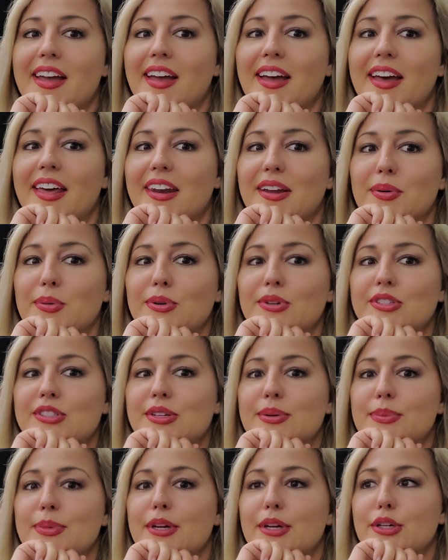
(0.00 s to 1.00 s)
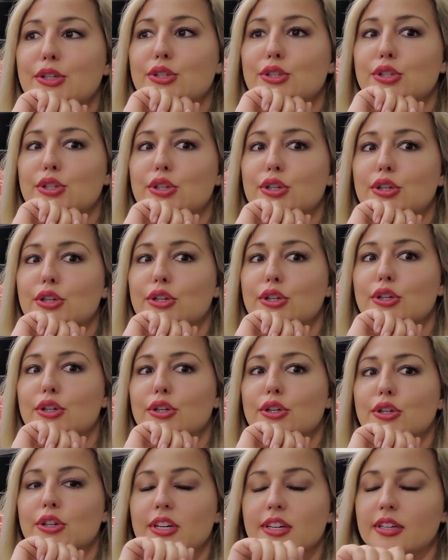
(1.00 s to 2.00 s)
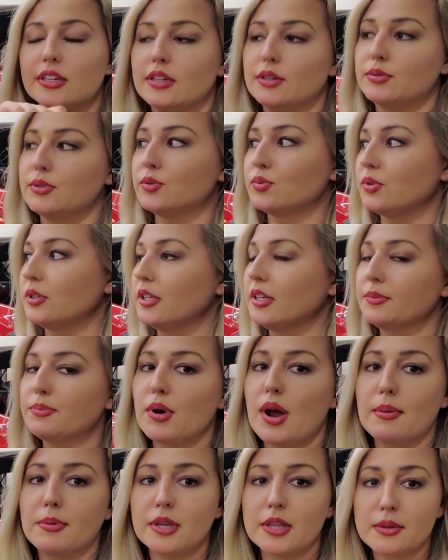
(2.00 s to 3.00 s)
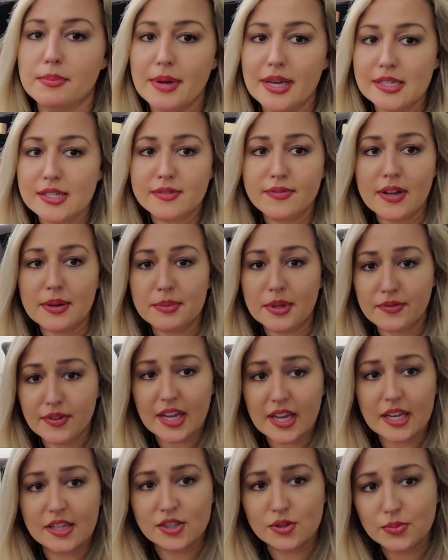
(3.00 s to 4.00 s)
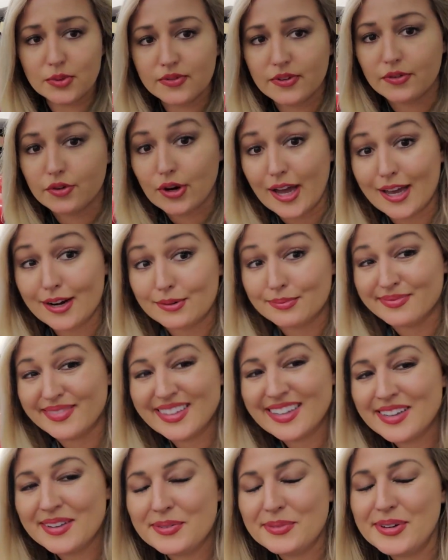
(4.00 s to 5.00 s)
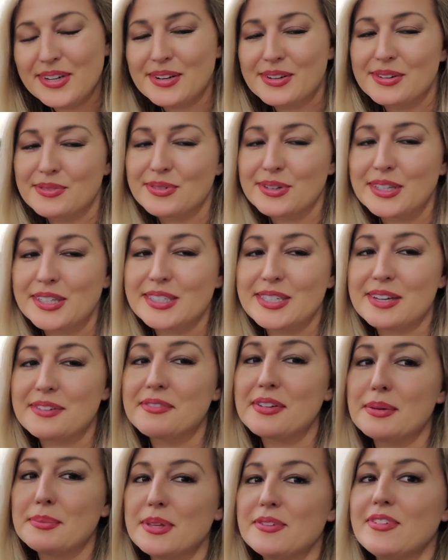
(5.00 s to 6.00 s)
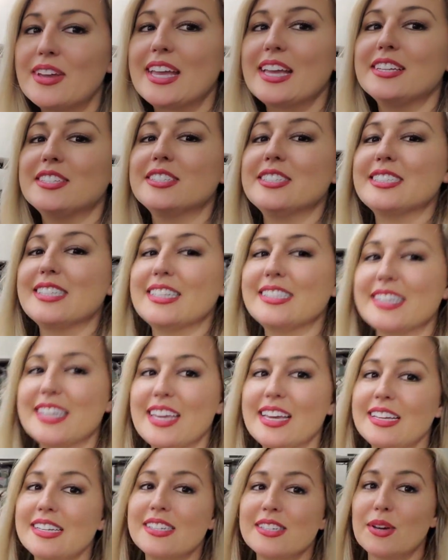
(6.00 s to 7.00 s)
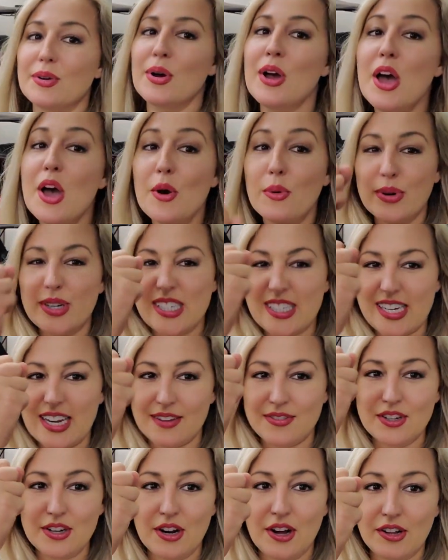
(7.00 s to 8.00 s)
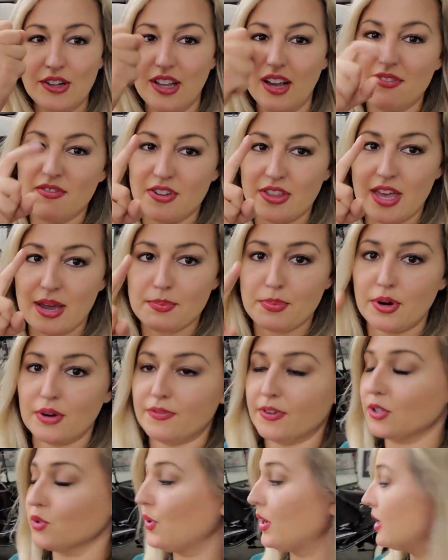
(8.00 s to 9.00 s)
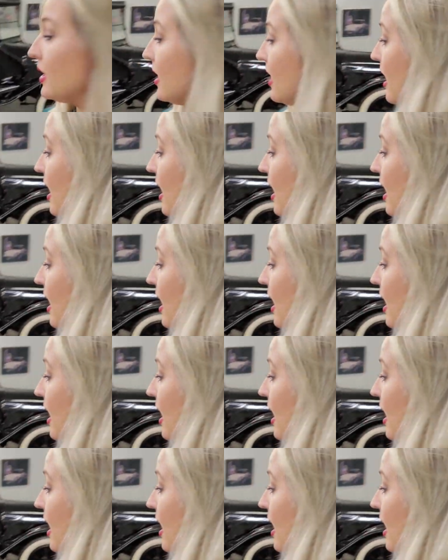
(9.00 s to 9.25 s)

And it was amazing. It was really probably the best family vacation we've ever had. We didn't really take family vacations as a kid, so we saved it all up for that perfect one.